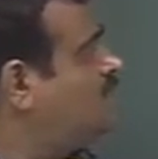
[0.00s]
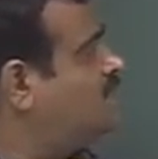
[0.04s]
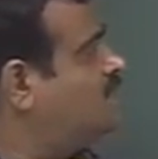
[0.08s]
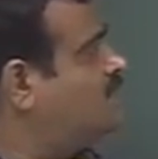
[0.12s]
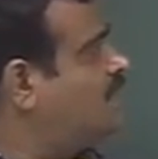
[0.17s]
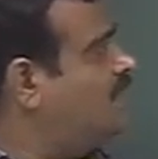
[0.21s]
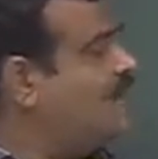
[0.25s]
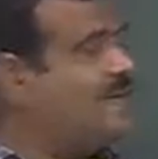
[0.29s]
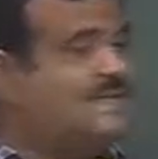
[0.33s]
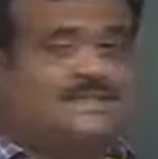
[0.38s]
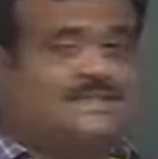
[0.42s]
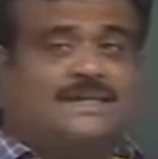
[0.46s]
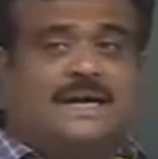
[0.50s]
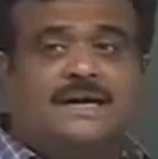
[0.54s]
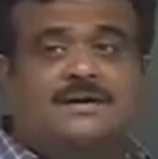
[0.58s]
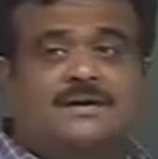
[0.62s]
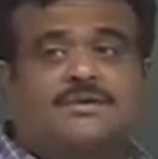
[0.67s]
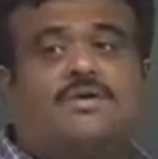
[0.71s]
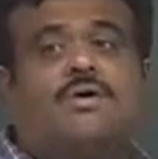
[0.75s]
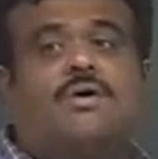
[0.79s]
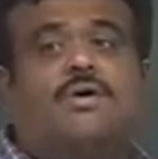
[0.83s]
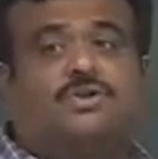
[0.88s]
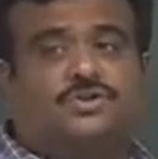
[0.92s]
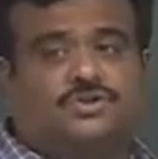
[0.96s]
is the
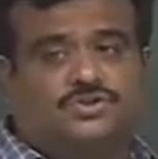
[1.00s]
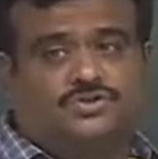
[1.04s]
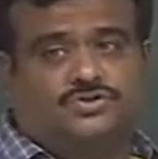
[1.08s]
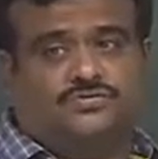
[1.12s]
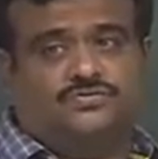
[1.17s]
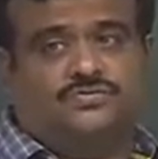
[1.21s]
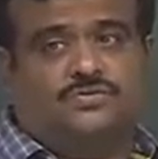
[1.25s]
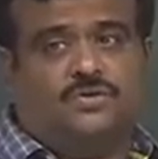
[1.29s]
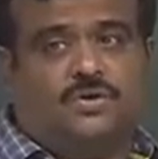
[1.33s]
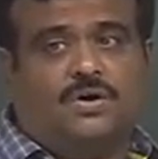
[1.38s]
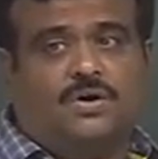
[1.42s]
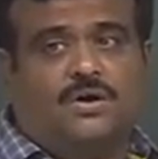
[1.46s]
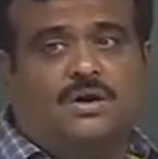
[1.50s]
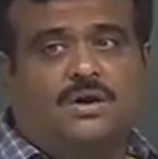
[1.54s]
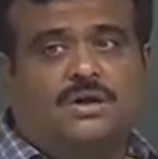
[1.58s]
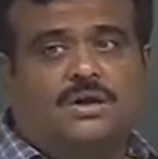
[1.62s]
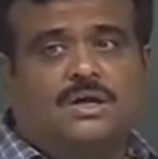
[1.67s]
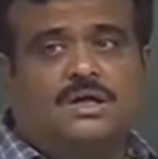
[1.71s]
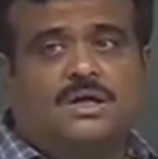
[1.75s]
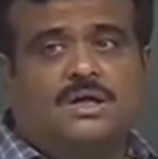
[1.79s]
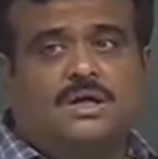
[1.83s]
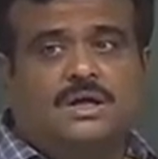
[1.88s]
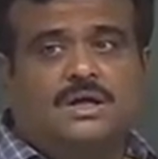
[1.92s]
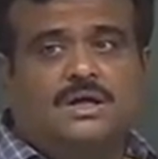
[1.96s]
exact cost for
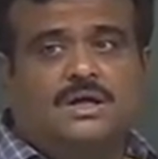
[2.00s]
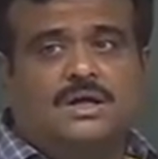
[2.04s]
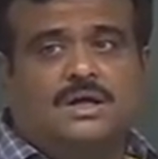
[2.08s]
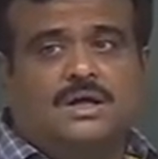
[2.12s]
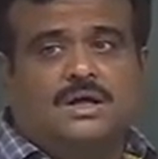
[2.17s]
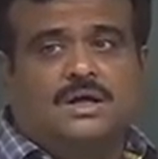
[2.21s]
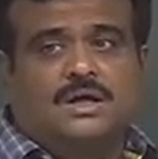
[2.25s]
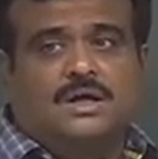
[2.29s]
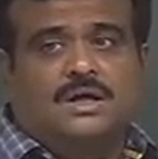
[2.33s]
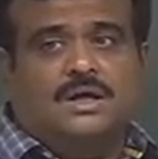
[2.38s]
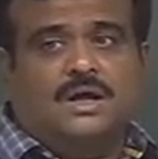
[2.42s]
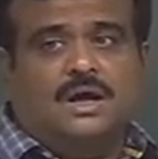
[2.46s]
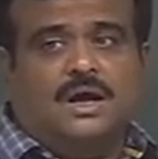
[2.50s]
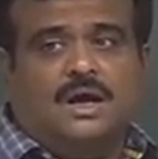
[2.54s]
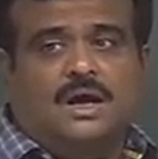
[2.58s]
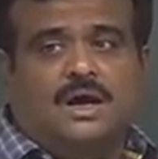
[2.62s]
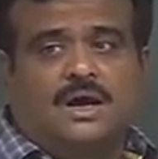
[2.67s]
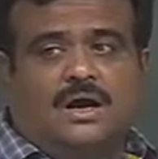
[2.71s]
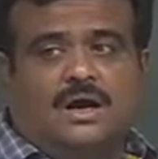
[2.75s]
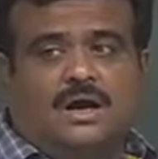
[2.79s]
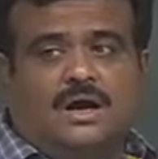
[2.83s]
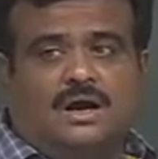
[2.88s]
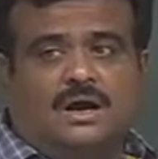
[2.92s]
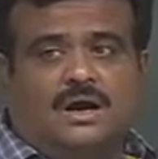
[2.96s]

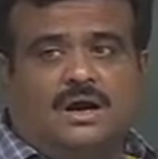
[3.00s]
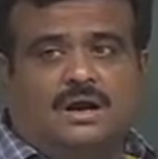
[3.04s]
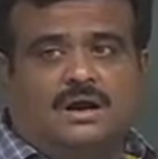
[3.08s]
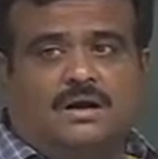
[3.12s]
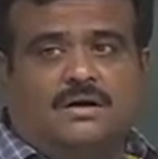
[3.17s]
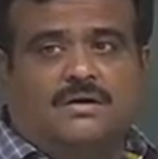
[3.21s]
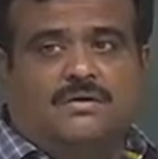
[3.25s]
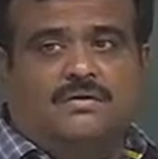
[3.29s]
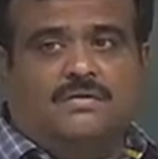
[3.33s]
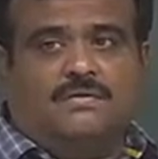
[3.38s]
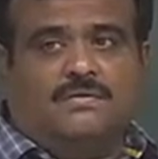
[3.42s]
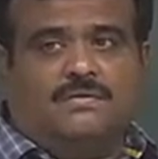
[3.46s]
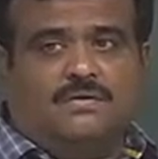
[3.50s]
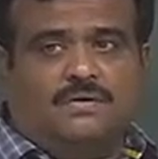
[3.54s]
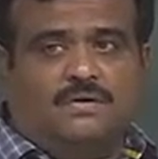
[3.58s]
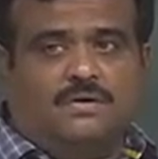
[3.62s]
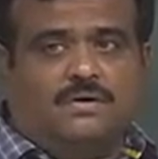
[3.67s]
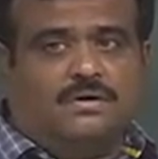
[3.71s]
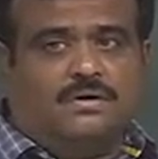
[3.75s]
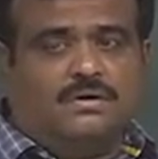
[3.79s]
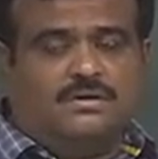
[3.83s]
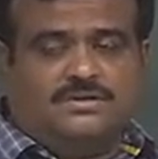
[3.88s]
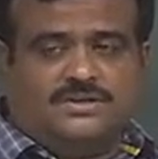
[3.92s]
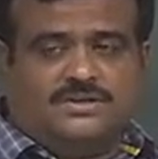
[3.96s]

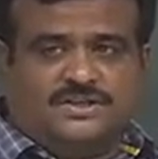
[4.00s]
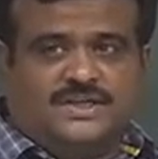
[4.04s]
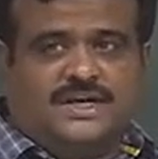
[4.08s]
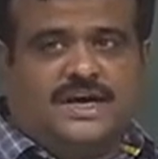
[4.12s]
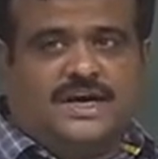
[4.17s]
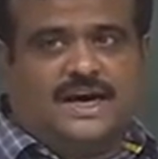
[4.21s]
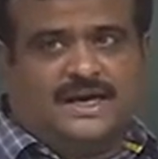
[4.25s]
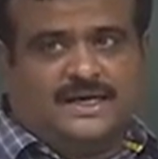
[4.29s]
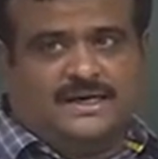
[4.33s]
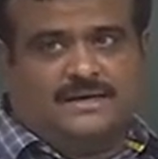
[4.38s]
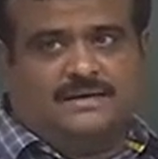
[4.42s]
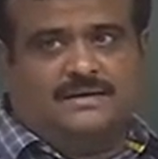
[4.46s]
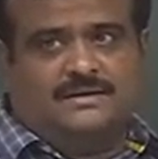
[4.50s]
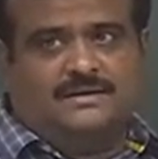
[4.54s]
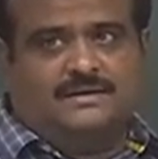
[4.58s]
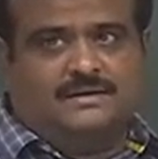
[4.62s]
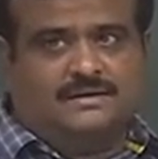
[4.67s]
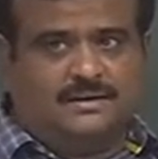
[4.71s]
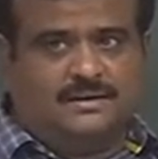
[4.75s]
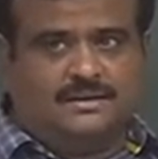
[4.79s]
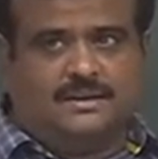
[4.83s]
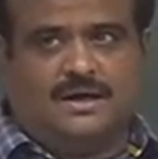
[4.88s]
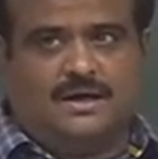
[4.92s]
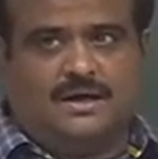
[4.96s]
Ci,
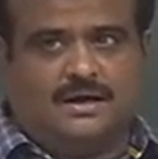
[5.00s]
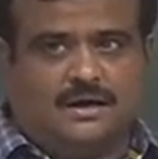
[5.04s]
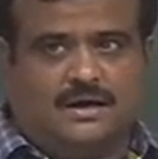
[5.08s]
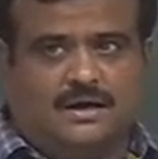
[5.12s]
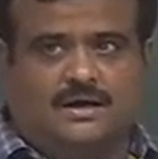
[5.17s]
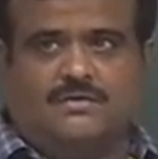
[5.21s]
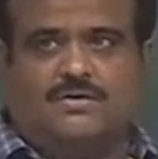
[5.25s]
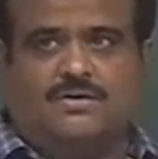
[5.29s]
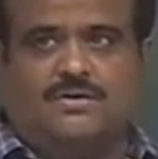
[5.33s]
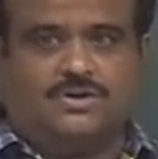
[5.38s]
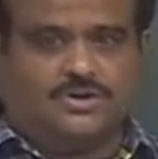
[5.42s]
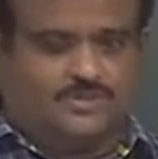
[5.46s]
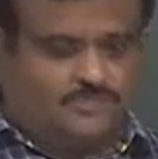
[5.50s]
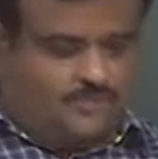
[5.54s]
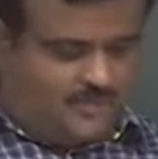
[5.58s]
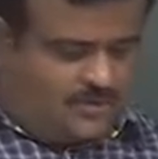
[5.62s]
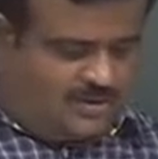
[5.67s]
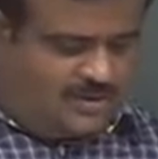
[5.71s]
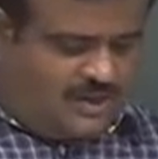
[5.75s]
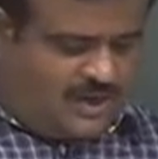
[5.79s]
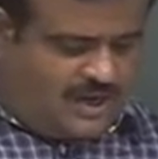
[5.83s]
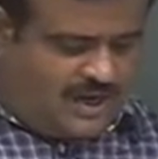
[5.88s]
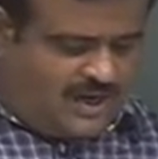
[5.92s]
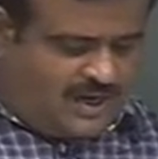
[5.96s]
the cost
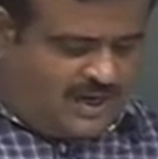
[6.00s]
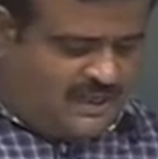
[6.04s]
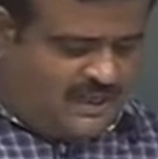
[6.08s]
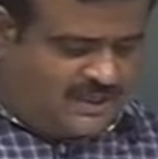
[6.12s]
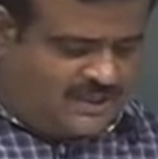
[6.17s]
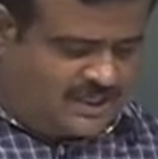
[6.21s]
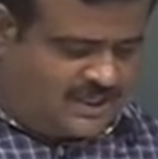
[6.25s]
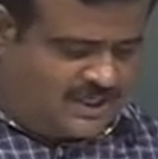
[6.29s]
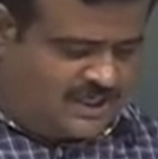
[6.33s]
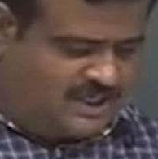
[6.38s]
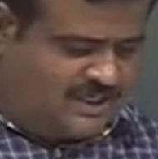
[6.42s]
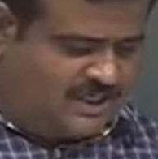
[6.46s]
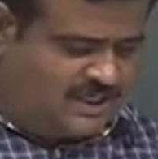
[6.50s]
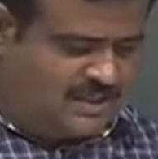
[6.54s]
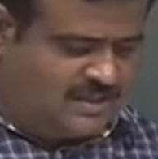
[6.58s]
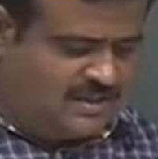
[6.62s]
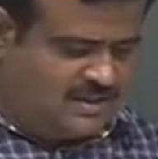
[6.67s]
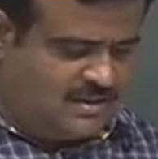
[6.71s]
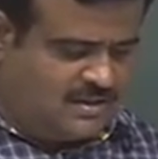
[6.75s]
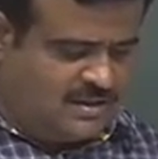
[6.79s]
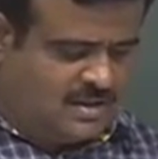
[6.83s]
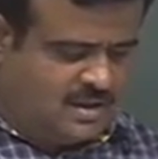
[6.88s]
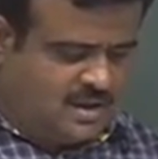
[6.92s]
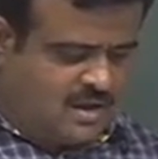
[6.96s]
for the insertion.
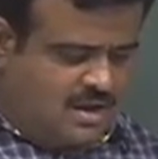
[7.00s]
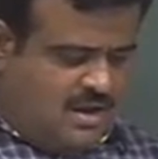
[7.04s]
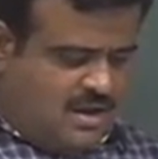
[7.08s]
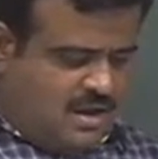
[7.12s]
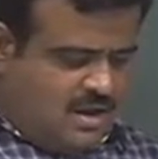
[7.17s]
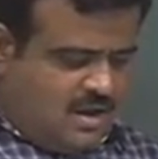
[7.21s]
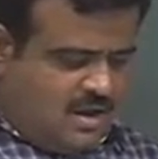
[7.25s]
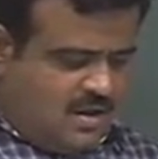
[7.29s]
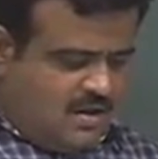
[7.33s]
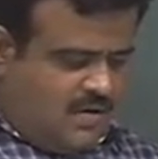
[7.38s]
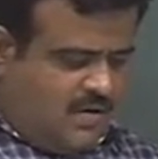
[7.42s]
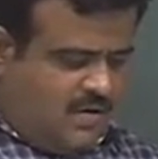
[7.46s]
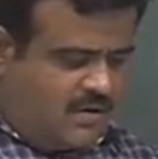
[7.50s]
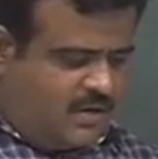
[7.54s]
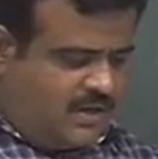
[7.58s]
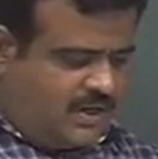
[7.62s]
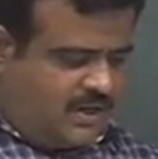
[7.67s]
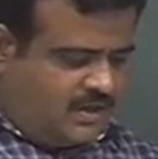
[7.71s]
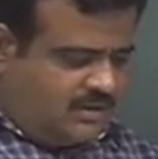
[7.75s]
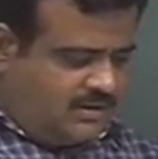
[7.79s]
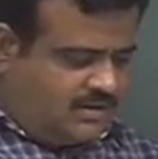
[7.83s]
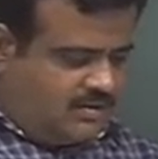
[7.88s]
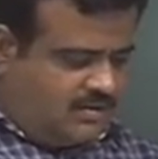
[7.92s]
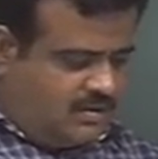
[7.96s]

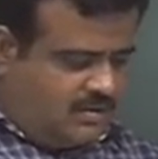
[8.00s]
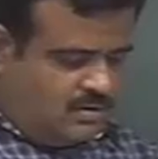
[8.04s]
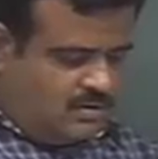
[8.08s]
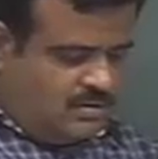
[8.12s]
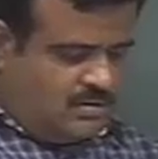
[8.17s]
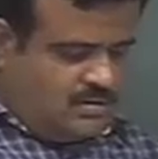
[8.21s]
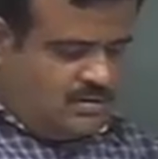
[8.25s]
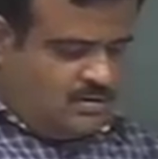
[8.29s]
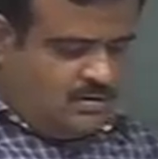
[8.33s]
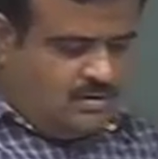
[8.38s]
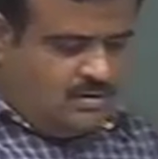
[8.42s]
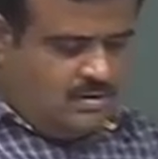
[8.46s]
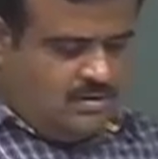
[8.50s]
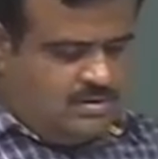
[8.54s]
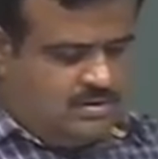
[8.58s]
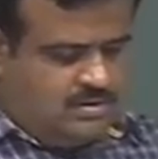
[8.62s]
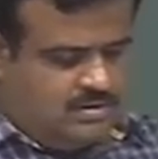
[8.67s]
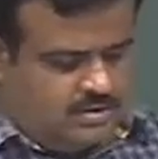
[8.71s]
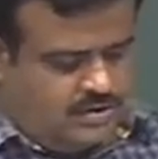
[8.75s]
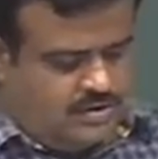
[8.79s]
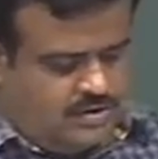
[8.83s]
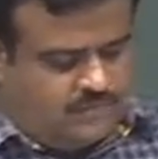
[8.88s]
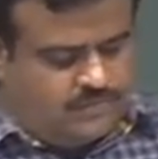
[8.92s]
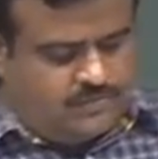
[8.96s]
Okay. So,
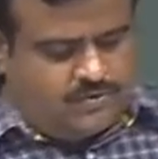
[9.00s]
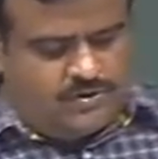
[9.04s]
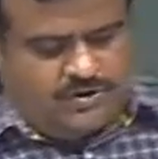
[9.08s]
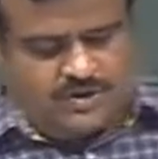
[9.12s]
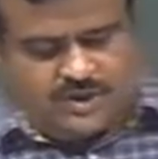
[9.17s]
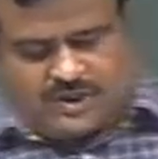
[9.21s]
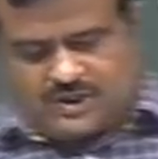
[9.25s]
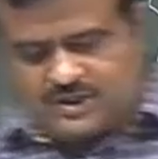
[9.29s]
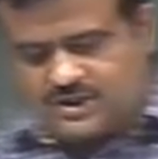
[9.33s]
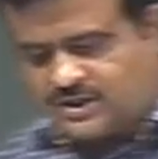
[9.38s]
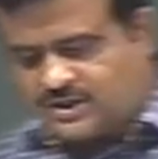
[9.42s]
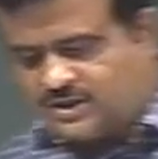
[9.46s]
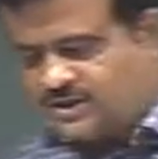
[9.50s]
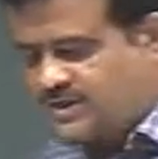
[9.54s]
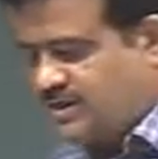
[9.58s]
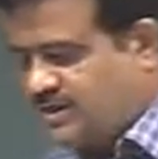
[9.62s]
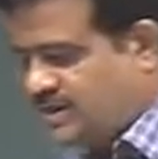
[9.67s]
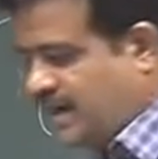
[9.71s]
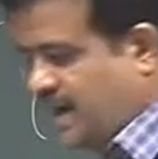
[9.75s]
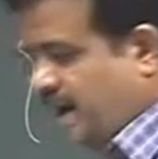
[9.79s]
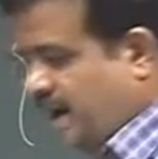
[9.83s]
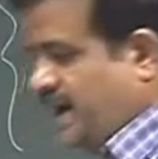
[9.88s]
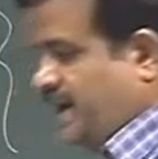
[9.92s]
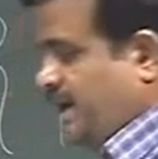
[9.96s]
if we just
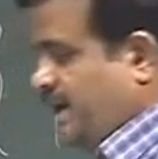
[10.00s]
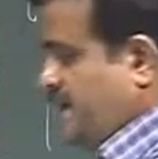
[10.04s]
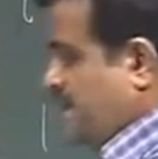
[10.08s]
write